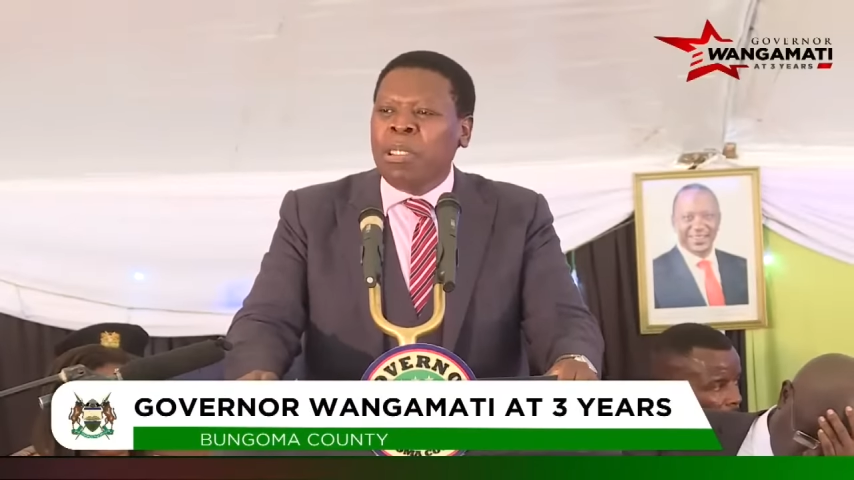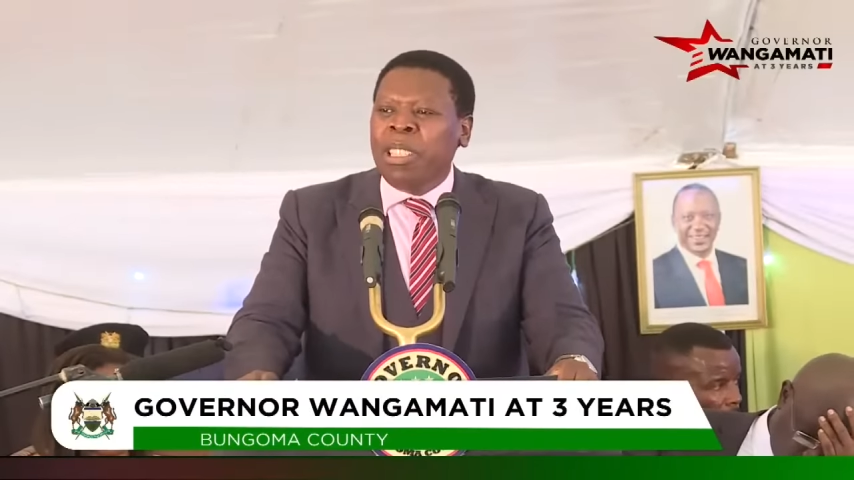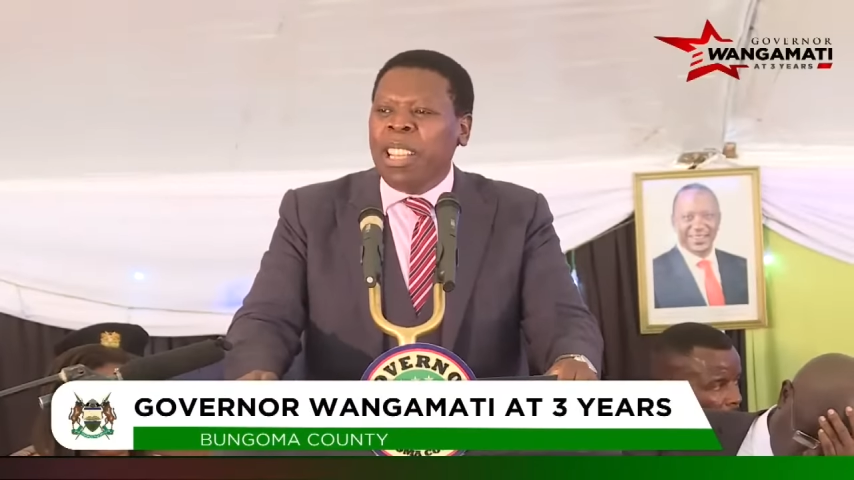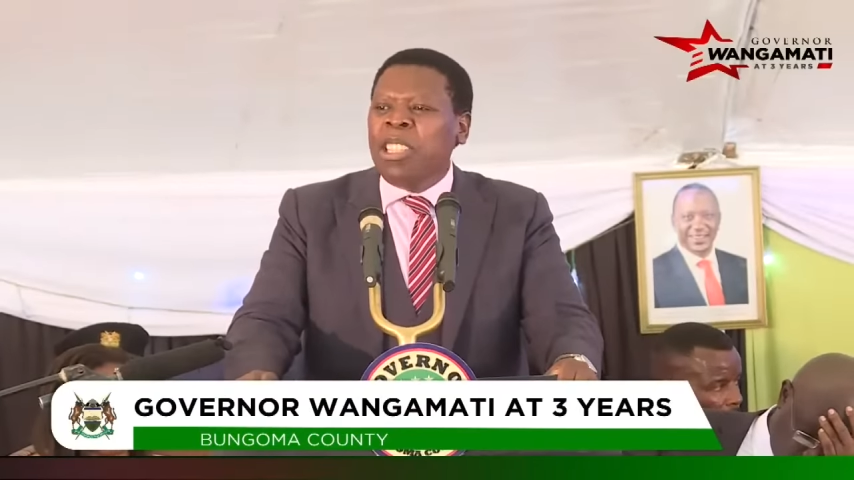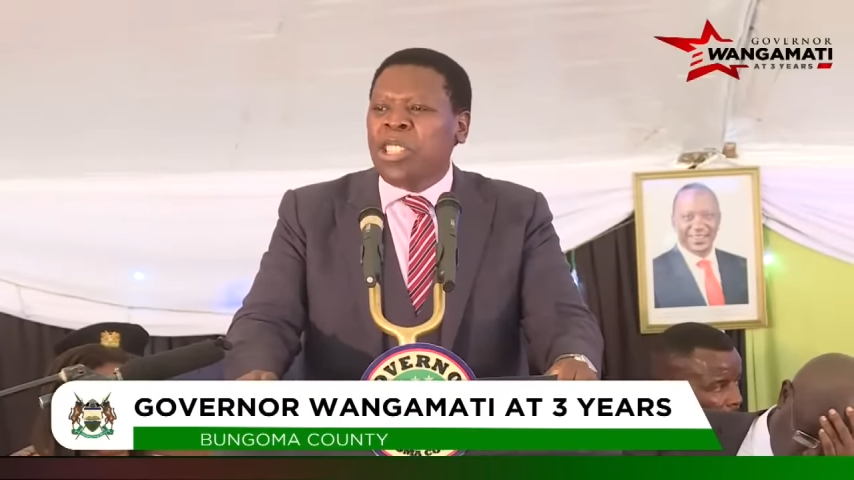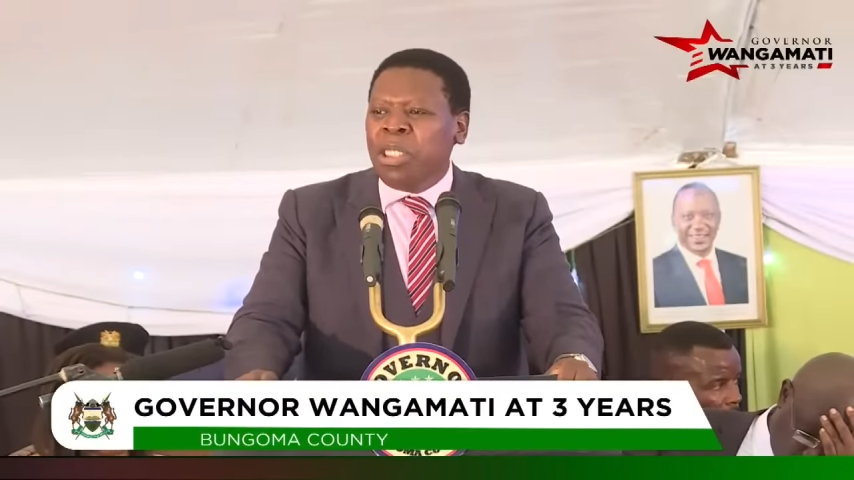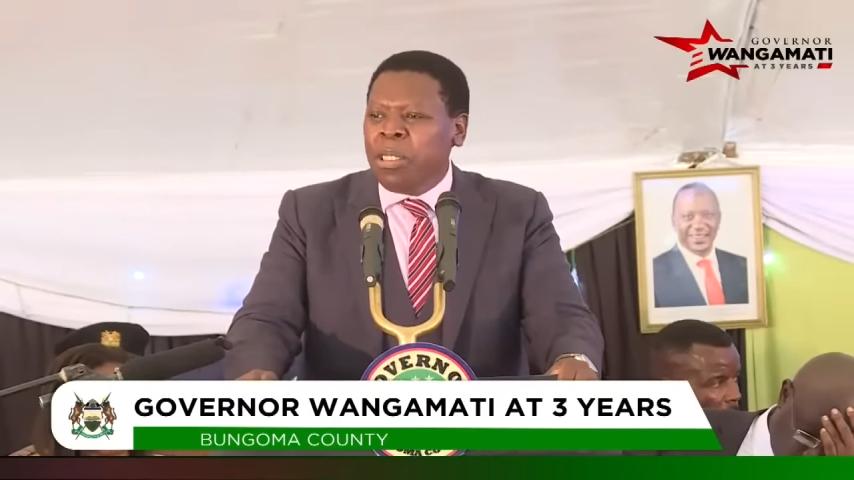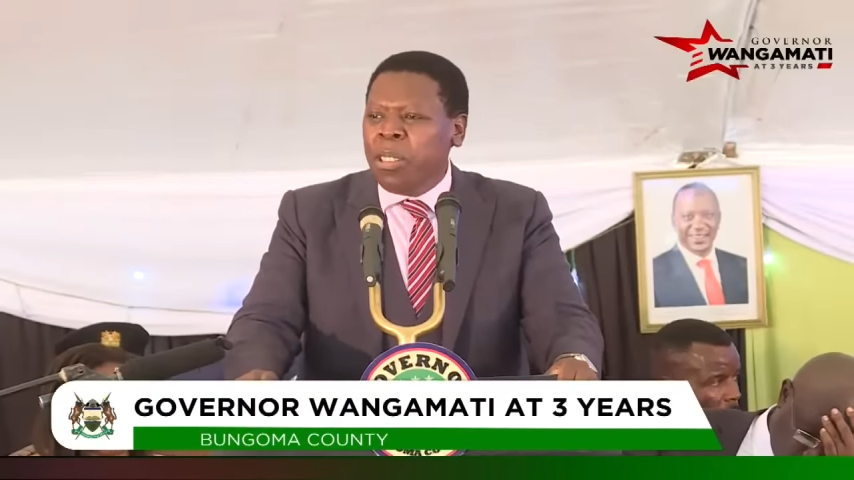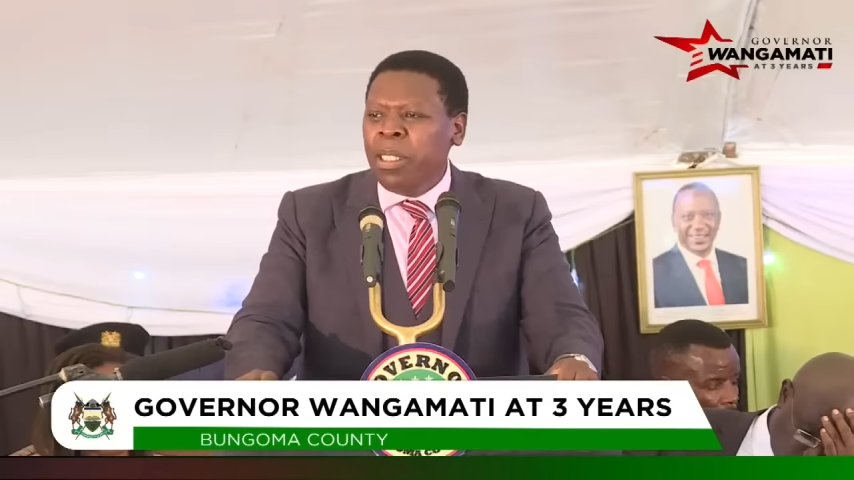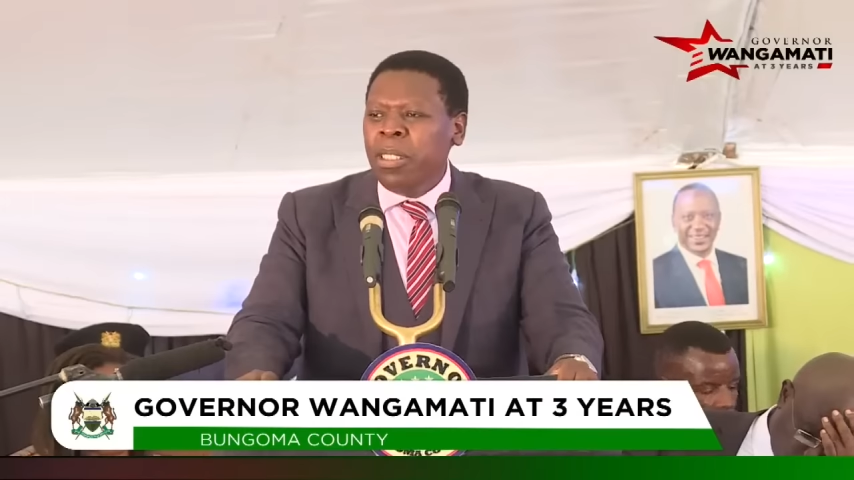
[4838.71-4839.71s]

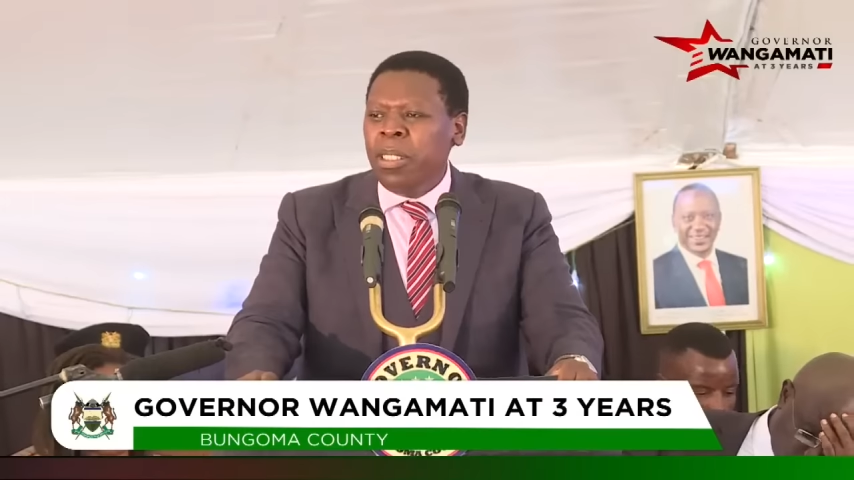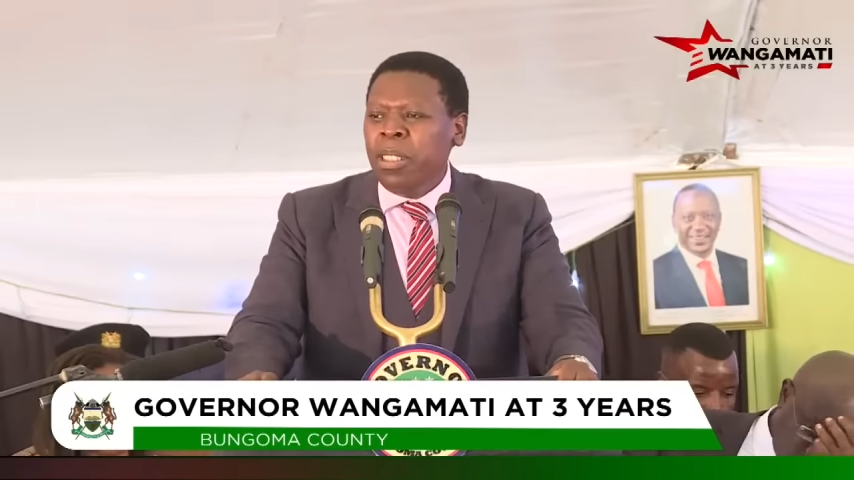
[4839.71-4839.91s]
contention